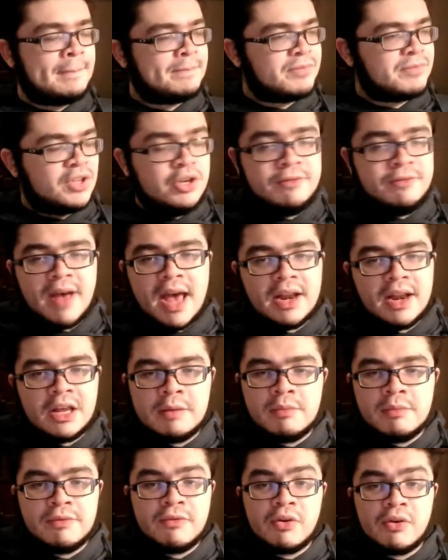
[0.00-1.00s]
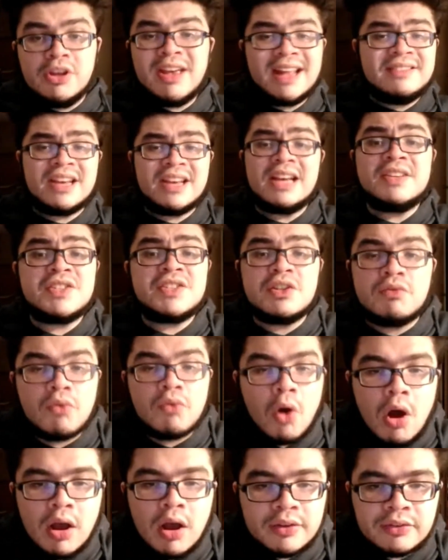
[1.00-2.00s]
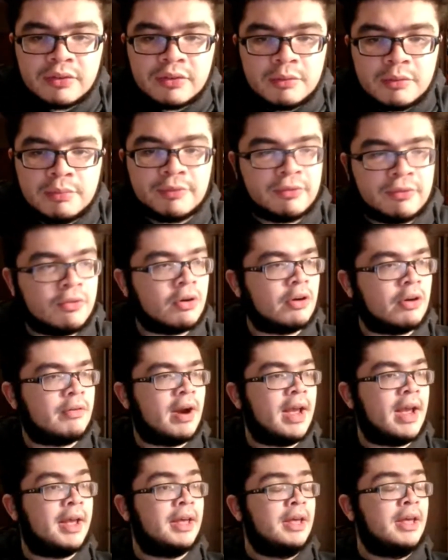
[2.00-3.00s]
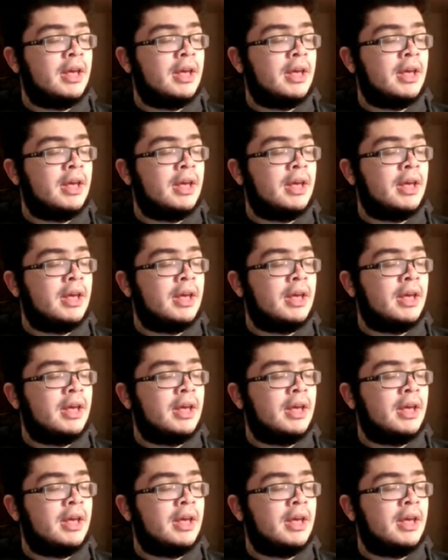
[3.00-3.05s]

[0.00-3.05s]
You've had him before. You had Tyson Ross before, right?